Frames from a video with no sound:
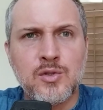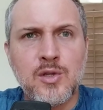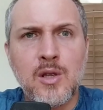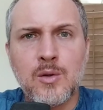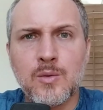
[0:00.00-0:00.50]

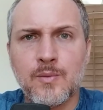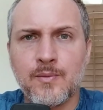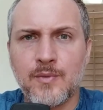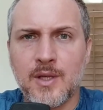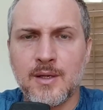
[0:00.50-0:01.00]
snow,
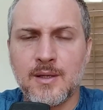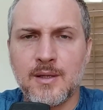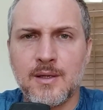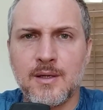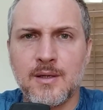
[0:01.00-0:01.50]
yeah,
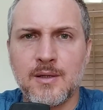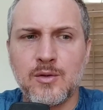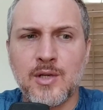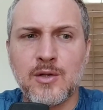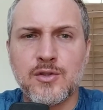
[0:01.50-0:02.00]

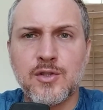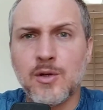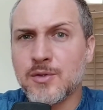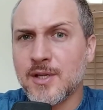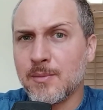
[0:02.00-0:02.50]
you cannot
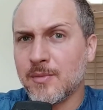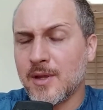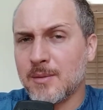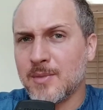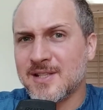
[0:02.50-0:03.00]
snow
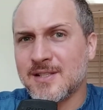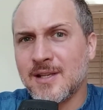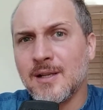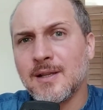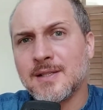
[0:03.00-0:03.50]
something, but
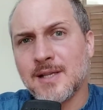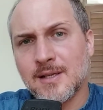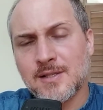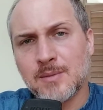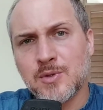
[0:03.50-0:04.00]
still is an
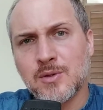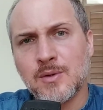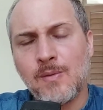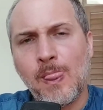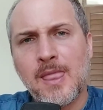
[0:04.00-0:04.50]

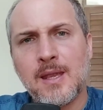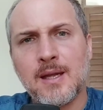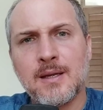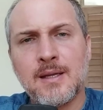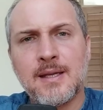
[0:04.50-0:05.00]
exception.
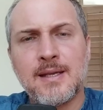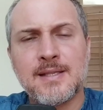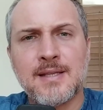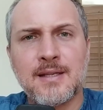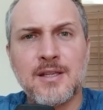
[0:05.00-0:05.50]
Yeah,
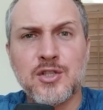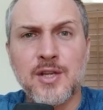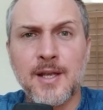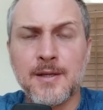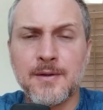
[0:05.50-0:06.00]
es hat
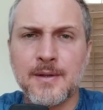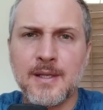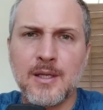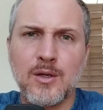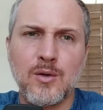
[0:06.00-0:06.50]
geschneit.
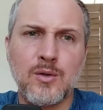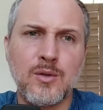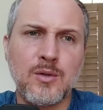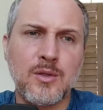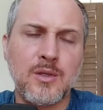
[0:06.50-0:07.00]

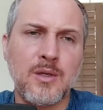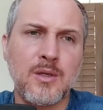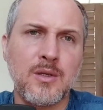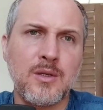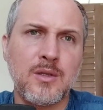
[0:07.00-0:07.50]
Or
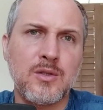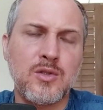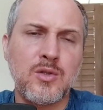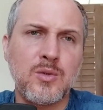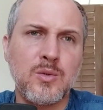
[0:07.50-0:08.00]

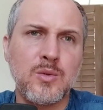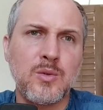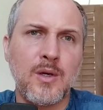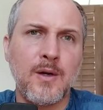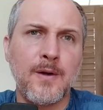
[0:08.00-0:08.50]

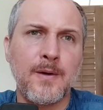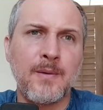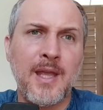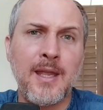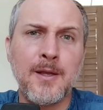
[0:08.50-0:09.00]

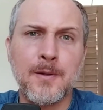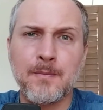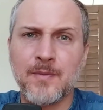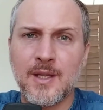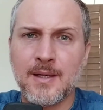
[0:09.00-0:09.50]
to hail,
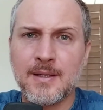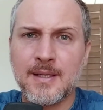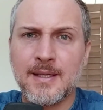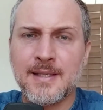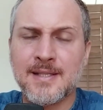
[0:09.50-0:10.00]
yeah,
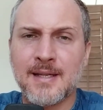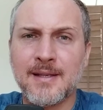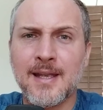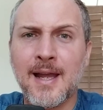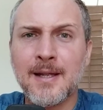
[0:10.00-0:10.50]
es
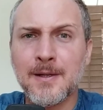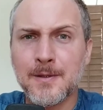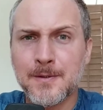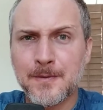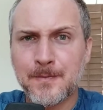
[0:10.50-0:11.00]
hat
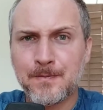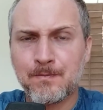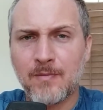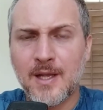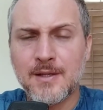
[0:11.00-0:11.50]
gehagelt,
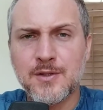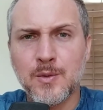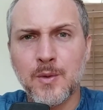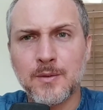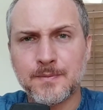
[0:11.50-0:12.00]
and
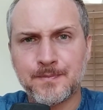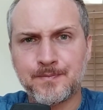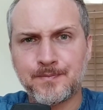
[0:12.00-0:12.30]
so on.